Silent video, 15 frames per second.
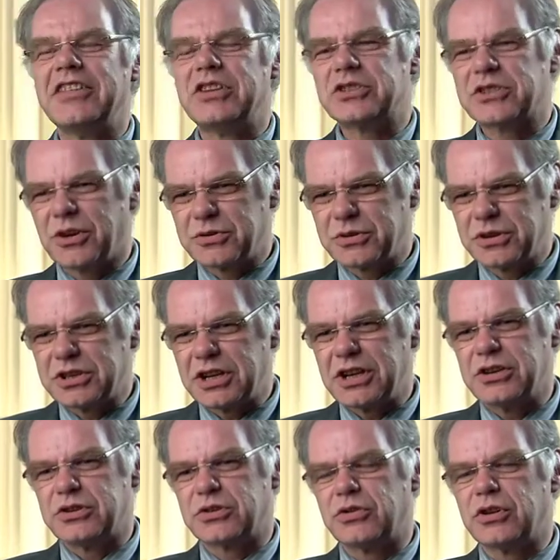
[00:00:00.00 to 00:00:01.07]
this
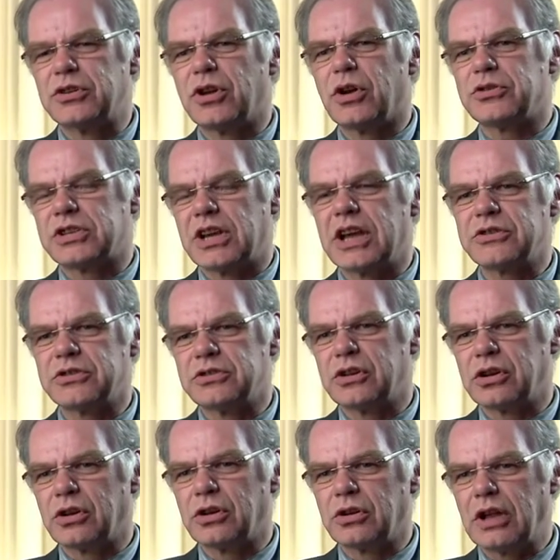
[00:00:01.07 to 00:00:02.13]
consultation, the doctor hasn't
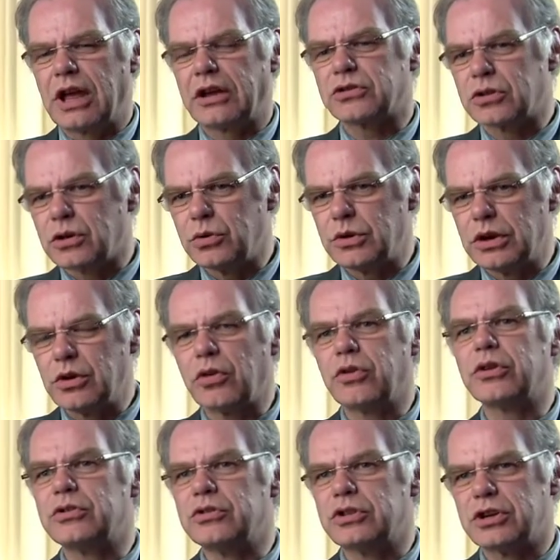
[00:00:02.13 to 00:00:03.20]
excluded other
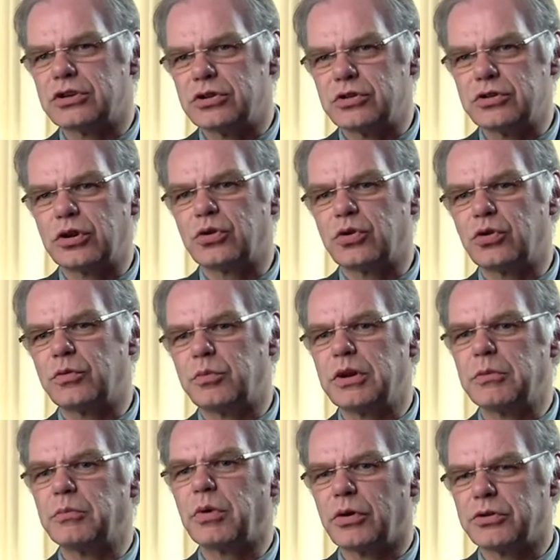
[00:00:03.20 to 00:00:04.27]
conditions that could have
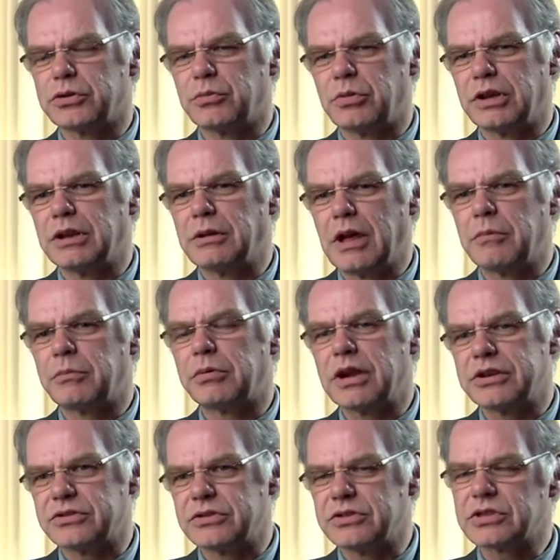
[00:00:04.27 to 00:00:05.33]
been possibly
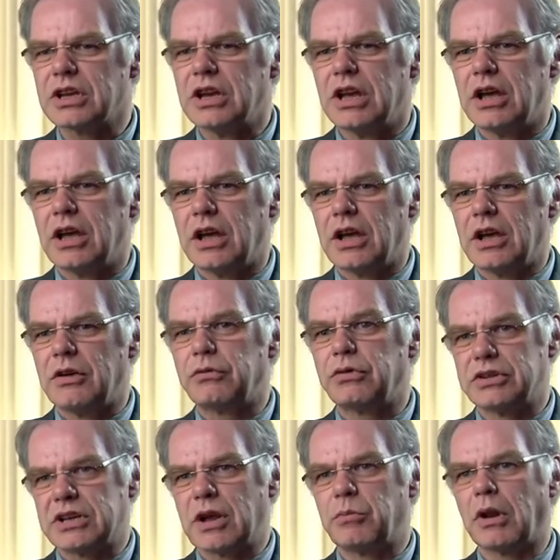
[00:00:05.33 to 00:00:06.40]
present, for
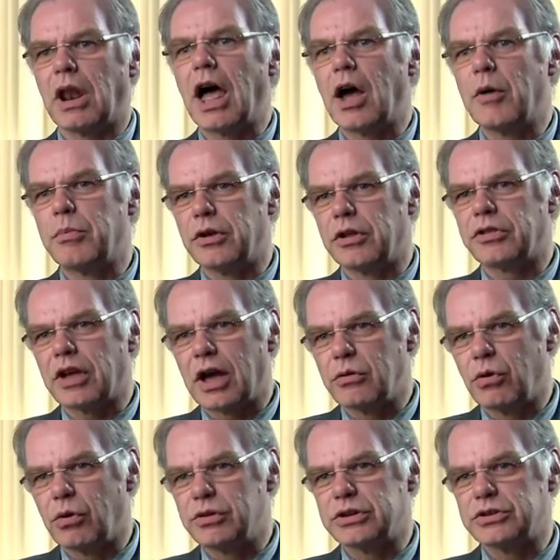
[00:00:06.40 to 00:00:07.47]
example,
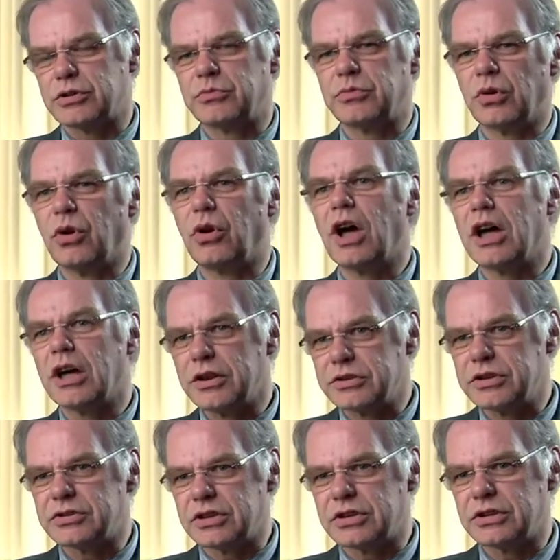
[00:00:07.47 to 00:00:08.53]
hyperthyroidism or heart
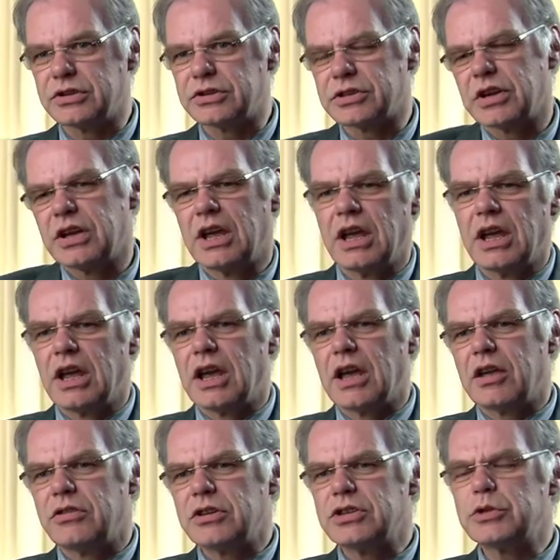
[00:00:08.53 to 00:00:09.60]
disease.
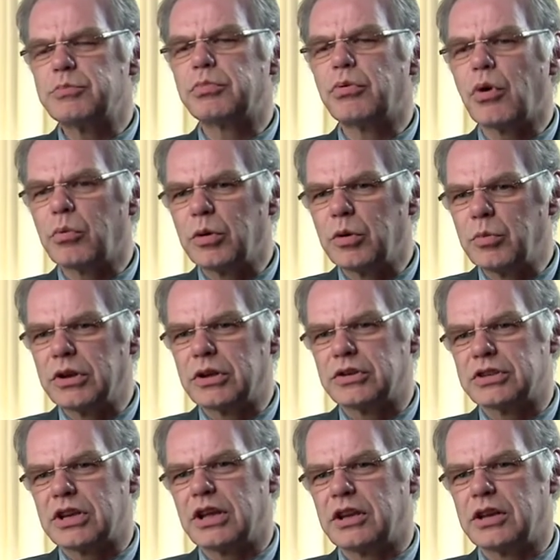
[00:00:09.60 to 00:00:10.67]
This is probably
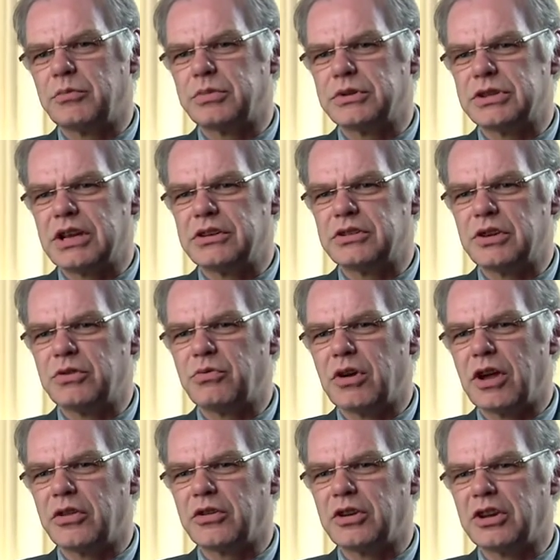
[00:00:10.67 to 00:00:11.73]
because Eileen presented
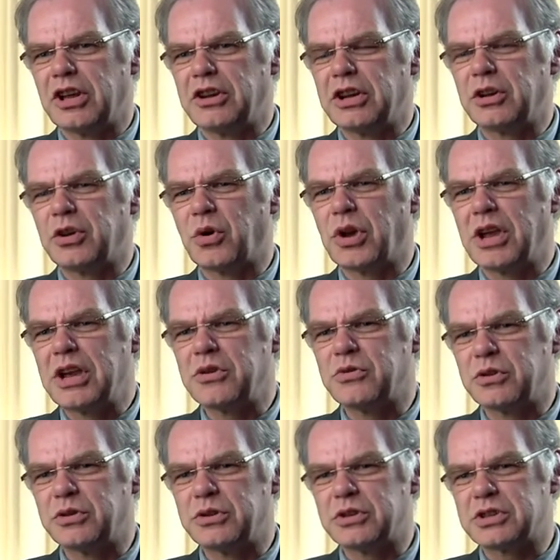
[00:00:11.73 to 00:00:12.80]
rather an
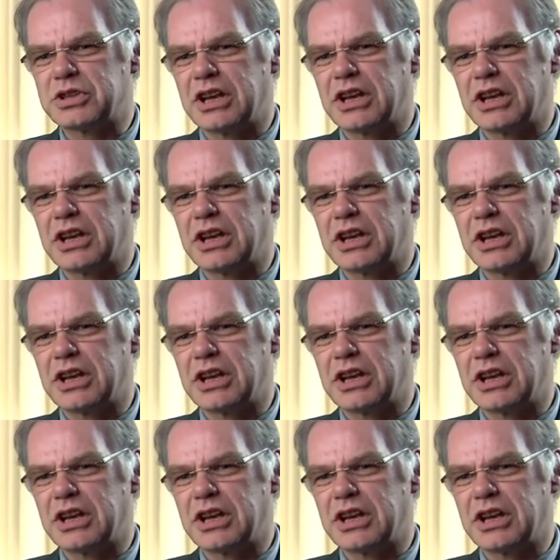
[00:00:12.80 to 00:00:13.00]
incoherent